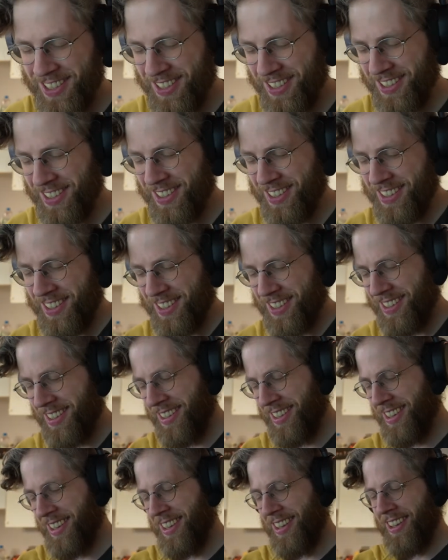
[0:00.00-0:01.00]

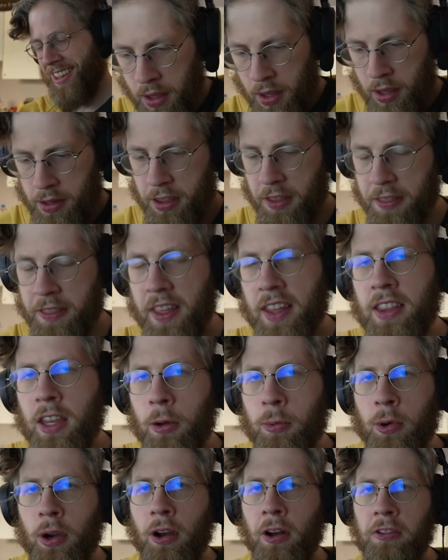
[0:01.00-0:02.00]
the thing
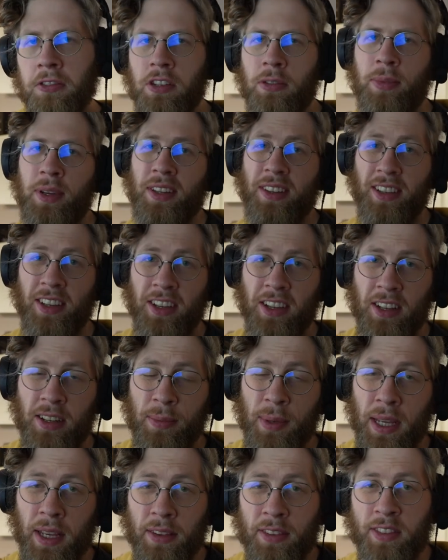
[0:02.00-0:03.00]
that we're ultimately going to
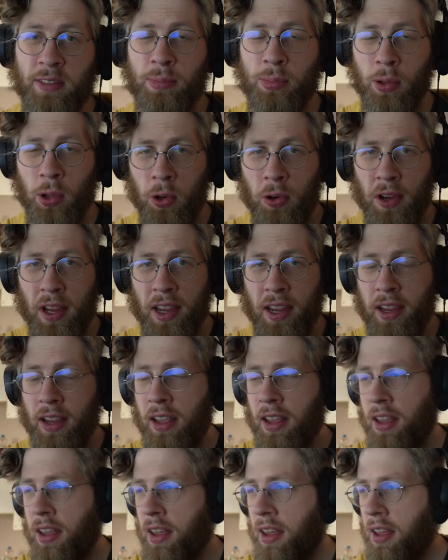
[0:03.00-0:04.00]
be exploring
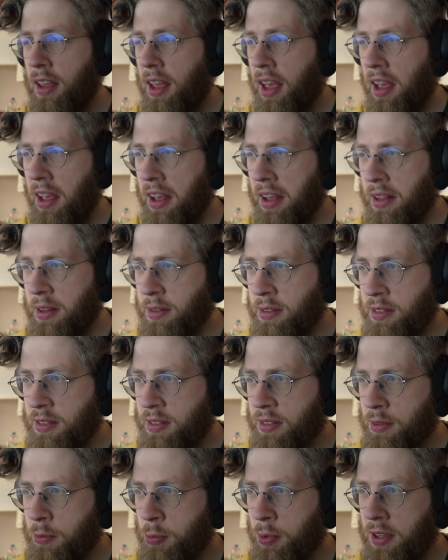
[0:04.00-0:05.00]

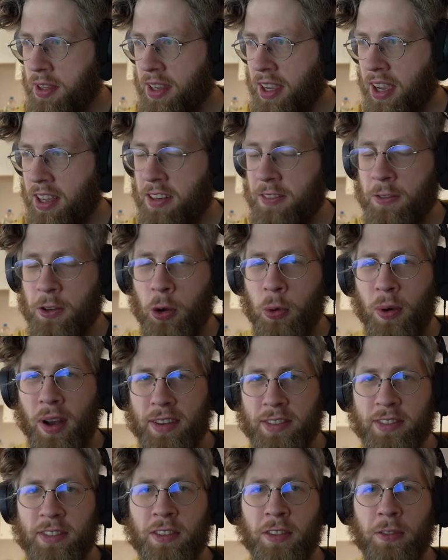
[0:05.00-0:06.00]
as we kind of
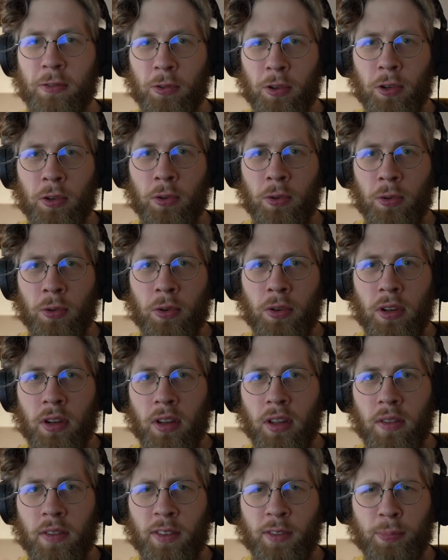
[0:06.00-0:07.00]
quest through
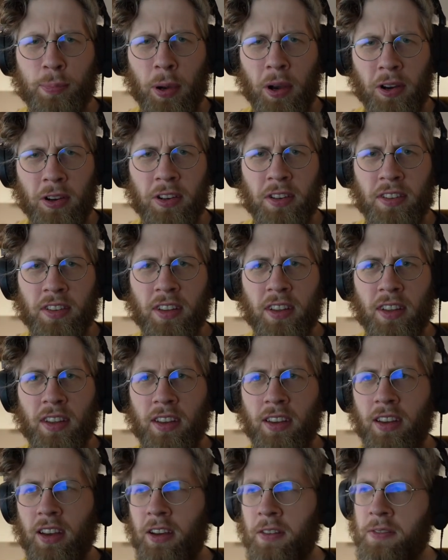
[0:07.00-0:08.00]
this part
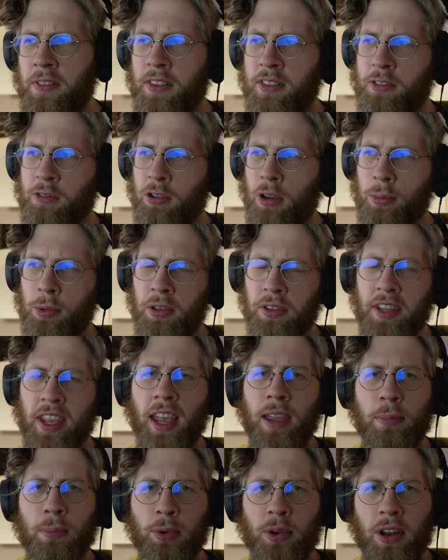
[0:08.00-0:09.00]
of this troubled
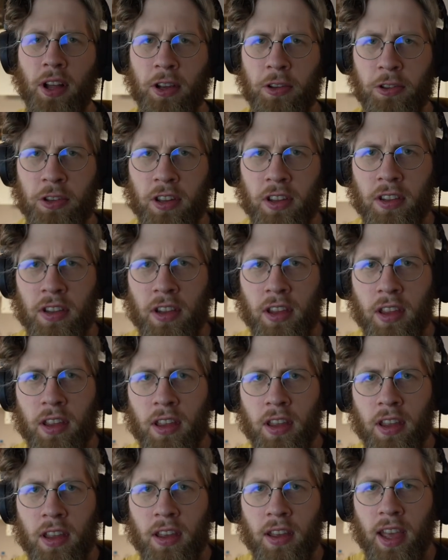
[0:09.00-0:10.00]
game production
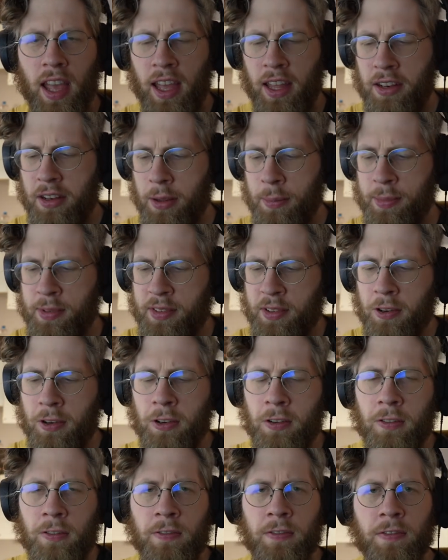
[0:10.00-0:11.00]
and
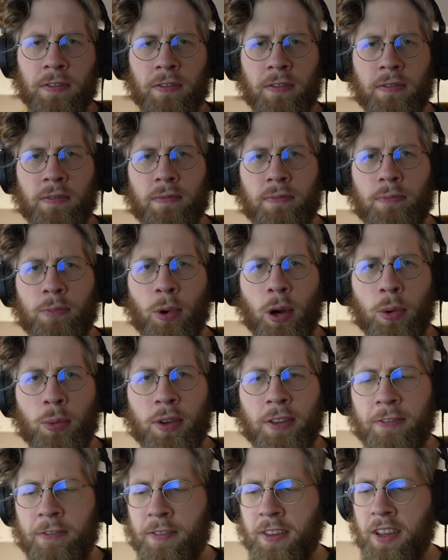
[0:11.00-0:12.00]
observe what
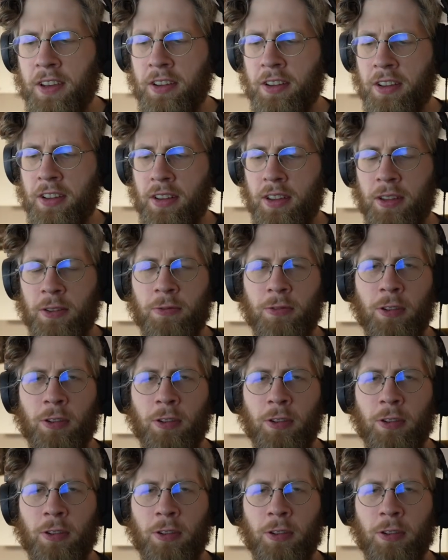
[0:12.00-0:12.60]
we feel and